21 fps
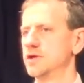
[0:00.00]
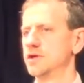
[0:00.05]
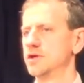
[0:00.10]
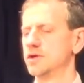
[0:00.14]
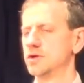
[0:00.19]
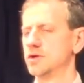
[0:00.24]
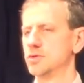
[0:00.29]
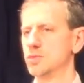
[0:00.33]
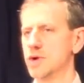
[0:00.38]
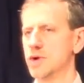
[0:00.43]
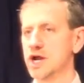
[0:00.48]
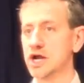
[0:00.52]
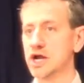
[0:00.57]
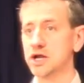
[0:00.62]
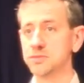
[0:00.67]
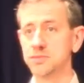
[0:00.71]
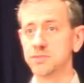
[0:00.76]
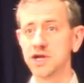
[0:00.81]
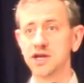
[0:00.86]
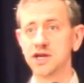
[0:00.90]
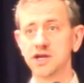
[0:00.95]
Reign
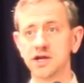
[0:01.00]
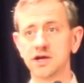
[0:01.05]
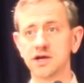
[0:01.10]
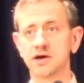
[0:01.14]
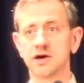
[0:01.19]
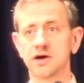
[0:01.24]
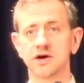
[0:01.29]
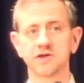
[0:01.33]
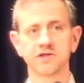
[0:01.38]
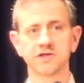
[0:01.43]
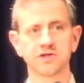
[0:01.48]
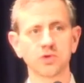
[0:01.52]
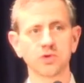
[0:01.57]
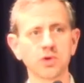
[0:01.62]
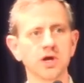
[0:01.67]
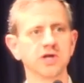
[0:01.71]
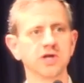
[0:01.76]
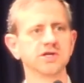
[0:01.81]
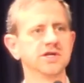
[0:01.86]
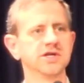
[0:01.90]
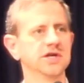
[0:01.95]
meaning
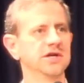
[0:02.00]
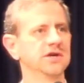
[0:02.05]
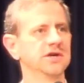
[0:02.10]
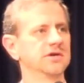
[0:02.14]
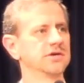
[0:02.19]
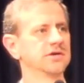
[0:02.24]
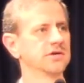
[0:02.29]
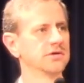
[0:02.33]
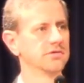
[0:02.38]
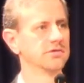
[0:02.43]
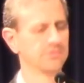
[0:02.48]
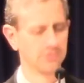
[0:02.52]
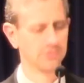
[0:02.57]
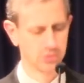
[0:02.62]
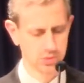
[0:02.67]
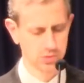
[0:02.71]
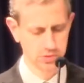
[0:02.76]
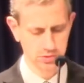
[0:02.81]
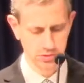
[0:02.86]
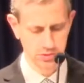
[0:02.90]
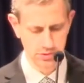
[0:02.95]
authority of
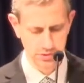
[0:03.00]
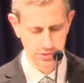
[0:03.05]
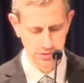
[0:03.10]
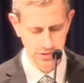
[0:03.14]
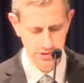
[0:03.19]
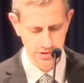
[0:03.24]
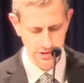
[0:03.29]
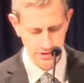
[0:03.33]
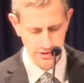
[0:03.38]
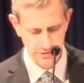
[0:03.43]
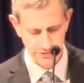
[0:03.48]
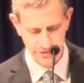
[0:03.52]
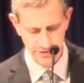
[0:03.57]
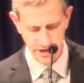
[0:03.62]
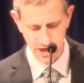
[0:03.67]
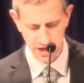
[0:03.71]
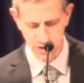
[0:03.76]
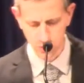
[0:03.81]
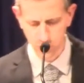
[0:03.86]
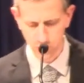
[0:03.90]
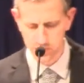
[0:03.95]
rule.
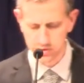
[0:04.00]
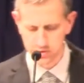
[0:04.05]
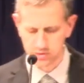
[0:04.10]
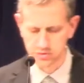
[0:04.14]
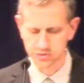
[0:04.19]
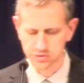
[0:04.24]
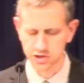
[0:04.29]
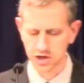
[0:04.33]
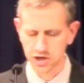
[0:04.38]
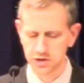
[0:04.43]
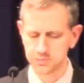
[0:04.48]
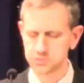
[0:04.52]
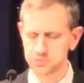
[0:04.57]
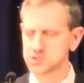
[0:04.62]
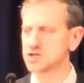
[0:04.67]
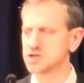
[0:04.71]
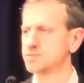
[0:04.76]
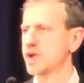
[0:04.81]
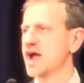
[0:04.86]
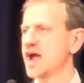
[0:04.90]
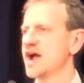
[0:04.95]
Thy will come to
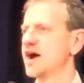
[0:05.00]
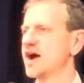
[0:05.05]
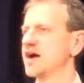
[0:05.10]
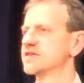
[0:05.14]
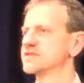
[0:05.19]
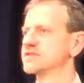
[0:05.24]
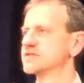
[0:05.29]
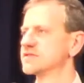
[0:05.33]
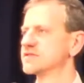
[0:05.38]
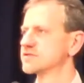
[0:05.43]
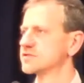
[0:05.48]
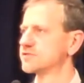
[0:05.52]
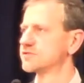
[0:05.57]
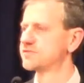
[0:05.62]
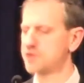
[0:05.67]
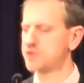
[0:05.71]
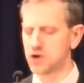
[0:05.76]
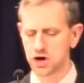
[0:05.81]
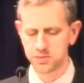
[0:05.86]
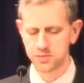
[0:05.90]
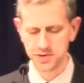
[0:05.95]
pass. So
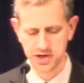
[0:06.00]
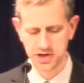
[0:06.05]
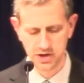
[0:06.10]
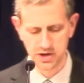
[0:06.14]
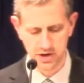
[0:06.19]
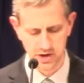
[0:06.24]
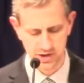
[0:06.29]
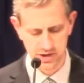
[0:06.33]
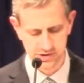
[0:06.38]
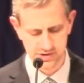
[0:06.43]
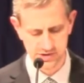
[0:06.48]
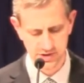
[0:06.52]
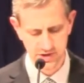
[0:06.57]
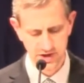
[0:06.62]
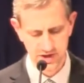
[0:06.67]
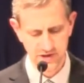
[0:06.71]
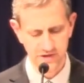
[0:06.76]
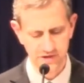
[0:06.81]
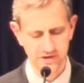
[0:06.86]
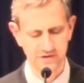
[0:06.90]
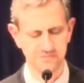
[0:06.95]
far beyond
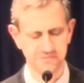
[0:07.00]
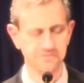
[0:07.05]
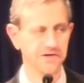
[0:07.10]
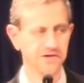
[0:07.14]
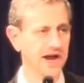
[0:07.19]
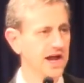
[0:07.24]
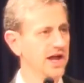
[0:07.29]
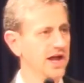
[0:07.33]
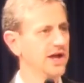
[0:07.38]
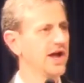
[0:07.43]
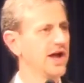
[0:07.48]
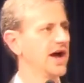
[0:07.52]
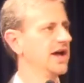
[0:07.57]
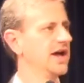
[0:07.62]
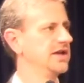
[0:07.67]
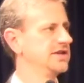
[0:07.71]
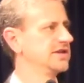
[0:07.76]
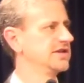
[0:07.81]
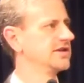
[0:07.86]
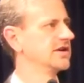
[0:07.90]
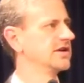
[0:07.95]
a vague
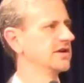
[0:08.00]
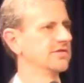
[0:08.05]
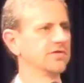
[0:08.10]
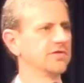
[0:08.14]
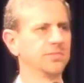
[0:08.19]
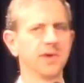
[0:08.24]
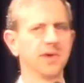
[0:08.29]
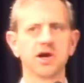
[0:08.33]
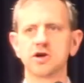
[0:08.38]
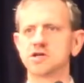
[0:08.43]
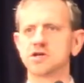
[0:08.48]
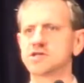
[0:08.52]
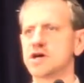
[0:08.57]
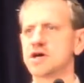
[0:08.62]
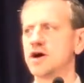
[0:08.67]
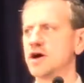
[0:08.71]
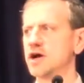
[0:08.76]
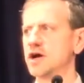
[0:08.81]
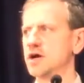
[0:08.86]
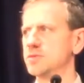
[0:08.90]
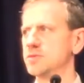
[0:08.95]
idea of a better
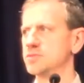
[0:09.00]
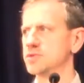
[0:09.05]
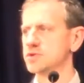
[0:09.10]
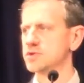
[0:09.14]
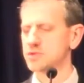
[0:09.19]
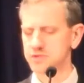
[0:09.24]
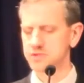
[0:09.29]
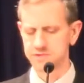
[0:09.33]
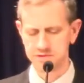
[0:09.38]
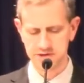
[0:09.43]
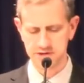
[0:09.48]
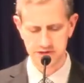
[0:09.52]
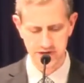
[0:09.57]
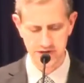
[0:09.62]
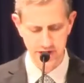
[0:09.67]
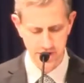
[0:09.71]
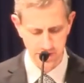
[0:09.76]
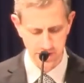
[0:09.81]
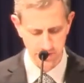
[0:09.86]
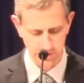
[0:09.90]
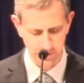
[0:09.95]
time than
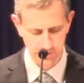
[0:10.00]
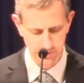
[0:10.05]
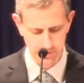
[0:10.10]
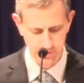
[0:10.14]
now,